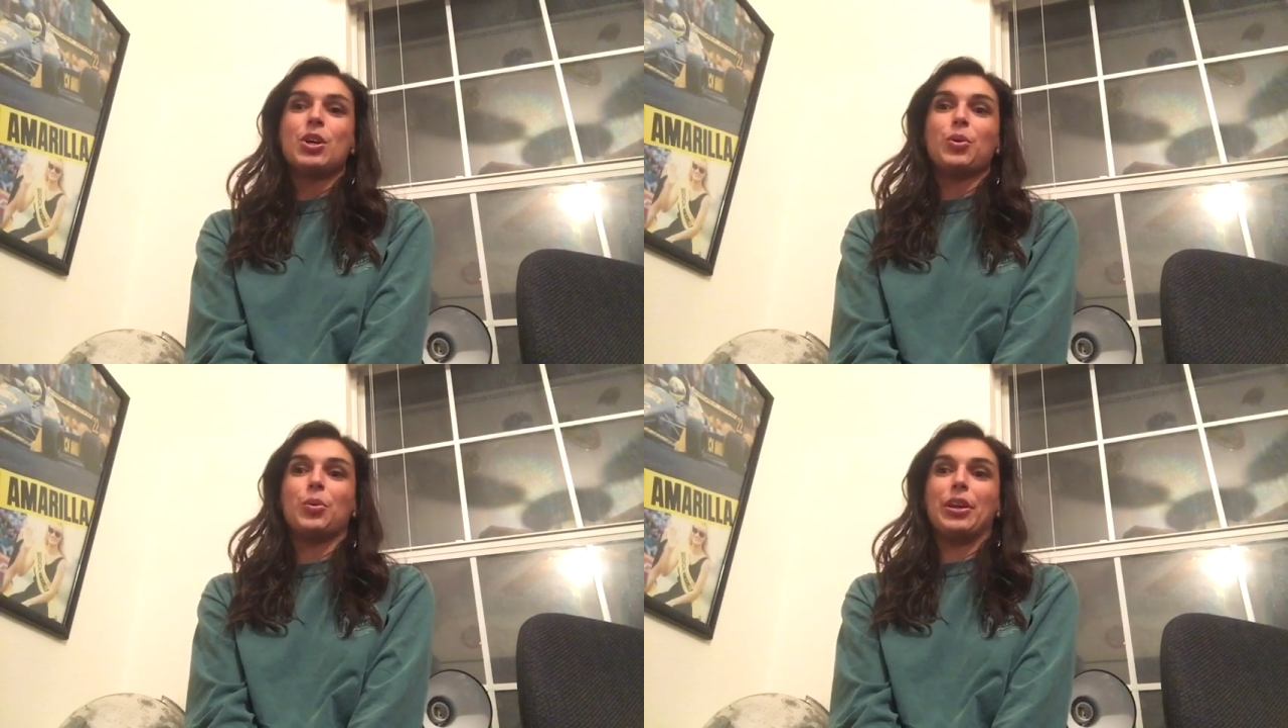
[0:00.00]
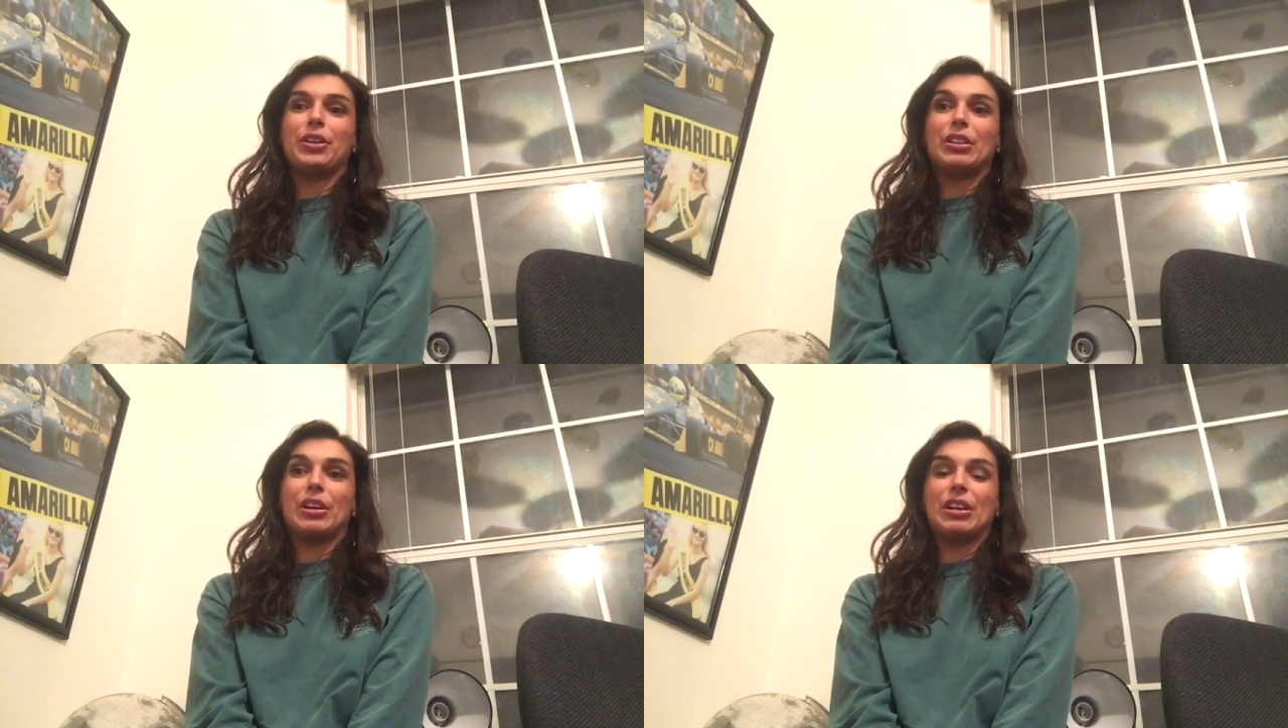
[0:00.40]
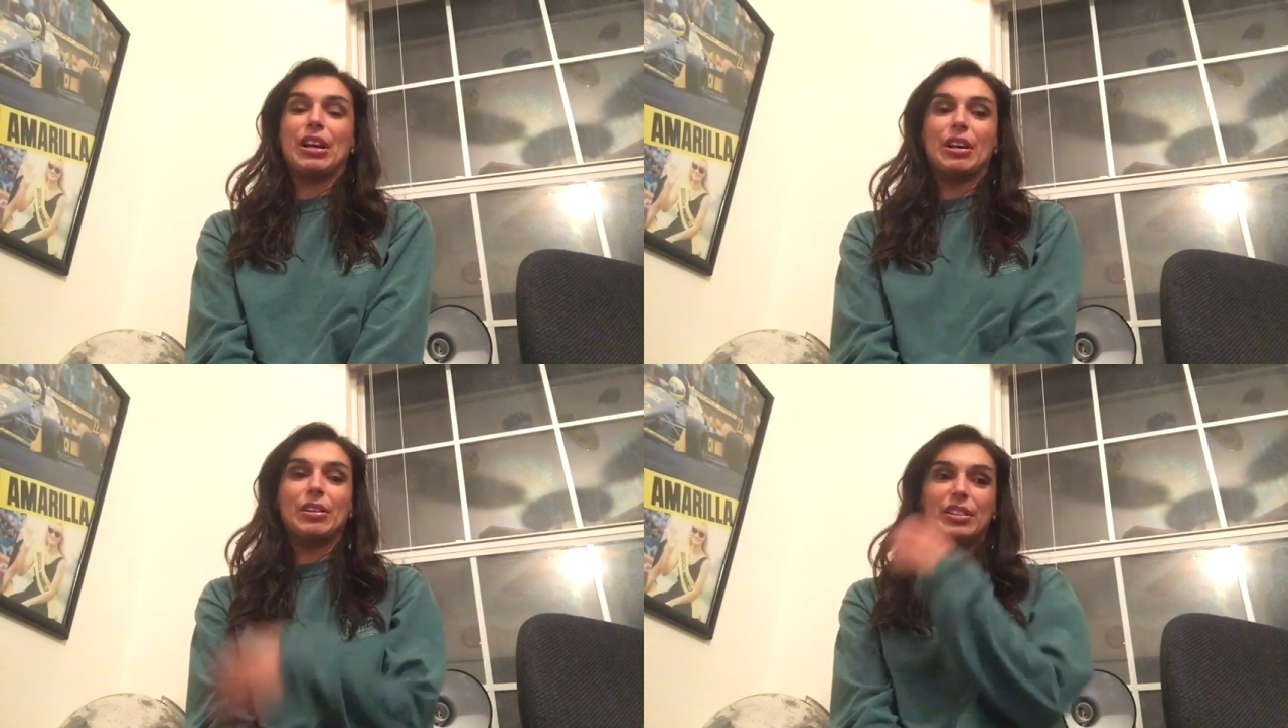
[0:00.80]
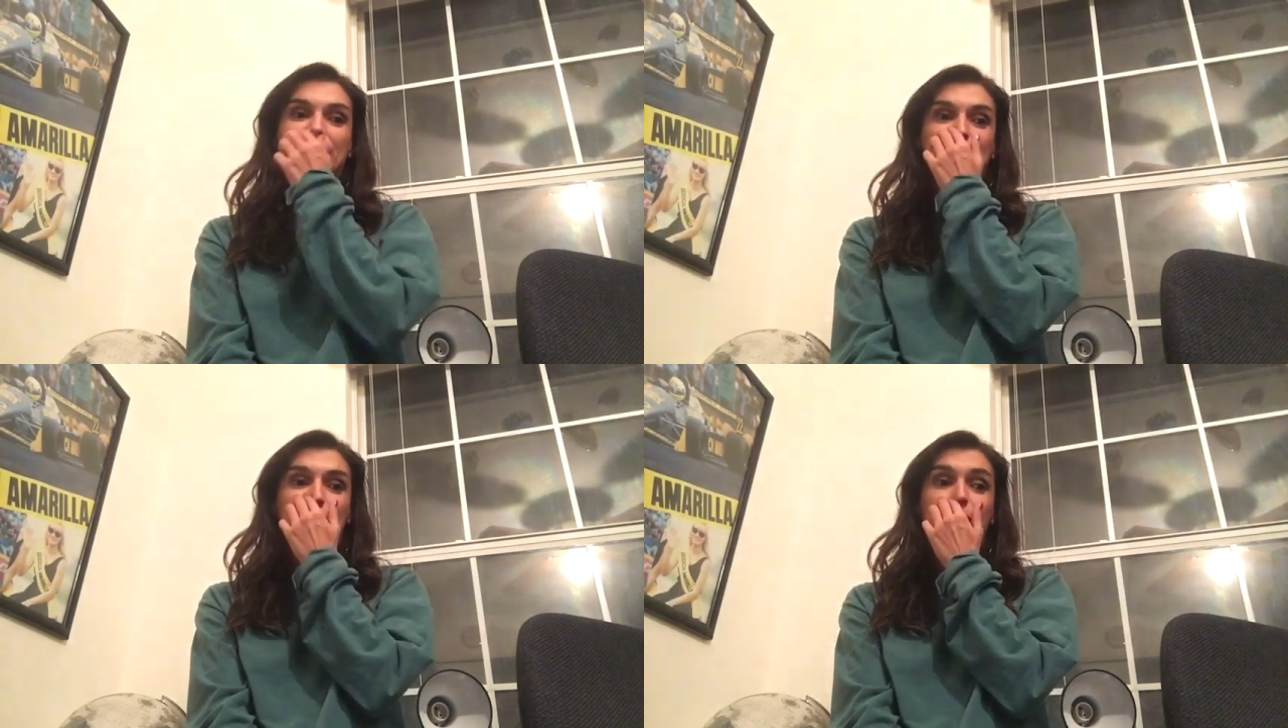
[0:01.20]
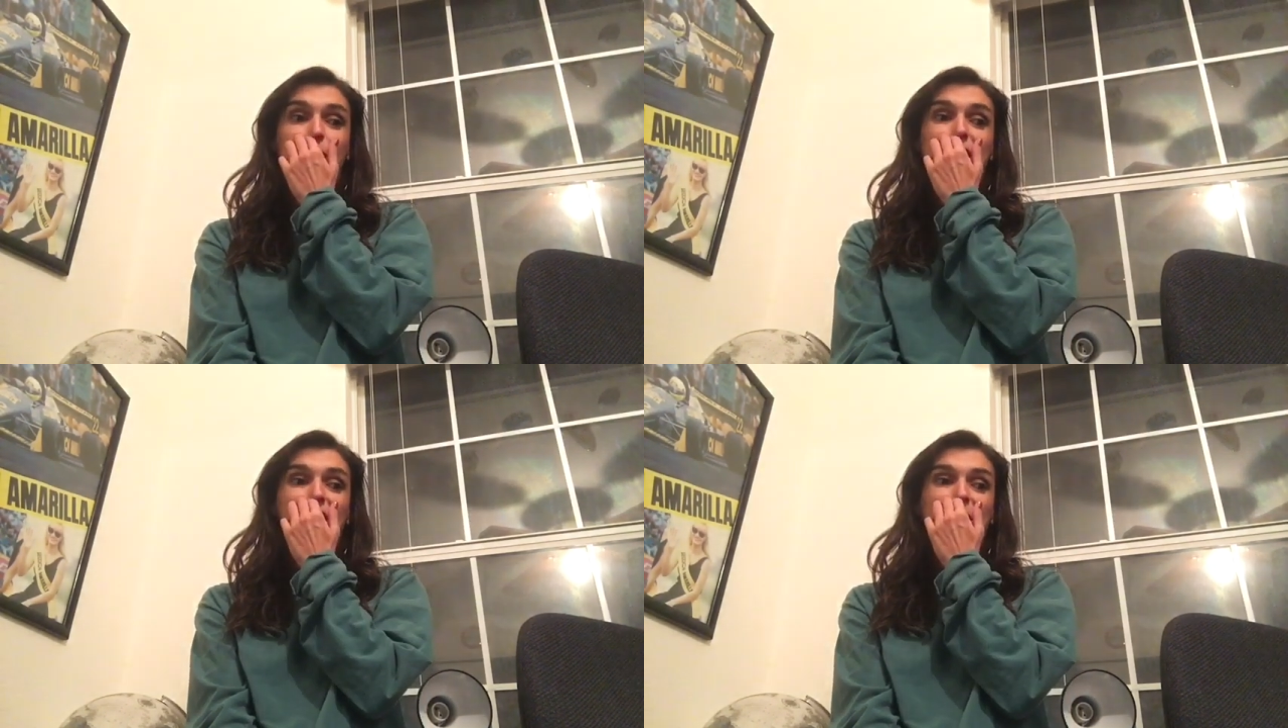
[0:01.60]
with certain friends of